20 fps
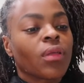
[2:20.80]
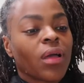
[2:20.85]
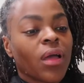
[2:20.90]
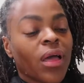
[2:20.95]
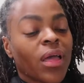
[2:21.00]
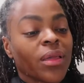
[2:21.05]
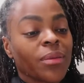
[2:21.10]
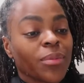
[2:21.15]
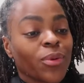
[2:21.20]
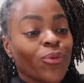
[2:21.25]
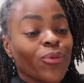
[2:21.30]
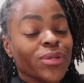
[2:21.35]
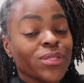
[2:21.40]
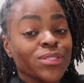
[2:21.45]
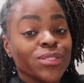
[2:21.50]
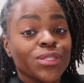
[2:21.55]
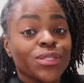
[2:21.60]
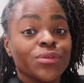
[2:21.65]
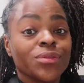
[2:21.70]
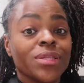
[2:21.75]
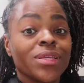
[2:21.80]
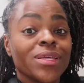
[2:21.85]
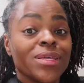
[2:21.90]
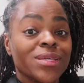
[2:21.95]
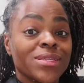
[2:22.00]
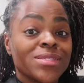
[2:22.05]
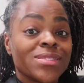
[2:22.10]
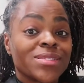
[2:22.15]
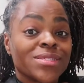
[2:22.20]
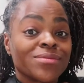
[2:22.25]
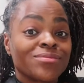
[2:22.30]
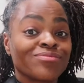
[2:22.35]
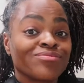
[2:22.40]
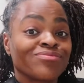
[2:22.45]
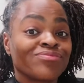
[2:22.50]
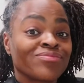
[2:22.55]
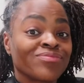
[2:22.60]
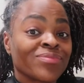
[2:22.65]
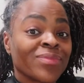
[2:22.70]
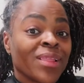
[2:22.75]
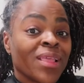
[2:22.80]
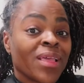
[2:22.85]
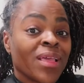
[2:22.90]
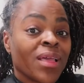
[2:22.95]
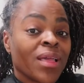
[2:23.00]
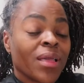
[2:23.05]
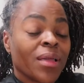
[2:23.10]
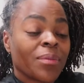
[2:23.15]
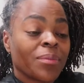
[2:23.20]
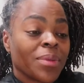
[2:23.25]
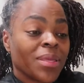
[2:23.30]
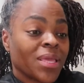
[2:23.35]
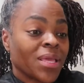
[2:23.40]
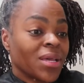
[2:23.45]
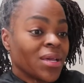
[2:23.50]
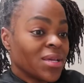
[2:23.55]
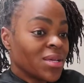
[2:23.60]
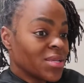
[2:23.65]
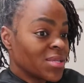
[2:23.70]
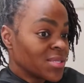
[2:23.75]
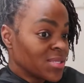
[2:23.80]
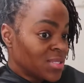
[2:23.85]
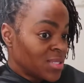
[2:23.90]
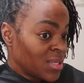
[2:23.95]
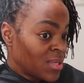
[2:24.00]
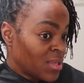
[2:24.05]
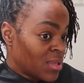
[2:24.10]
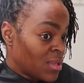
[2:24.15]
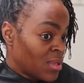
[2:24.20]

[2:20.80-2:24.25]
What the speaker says: I am going to do this because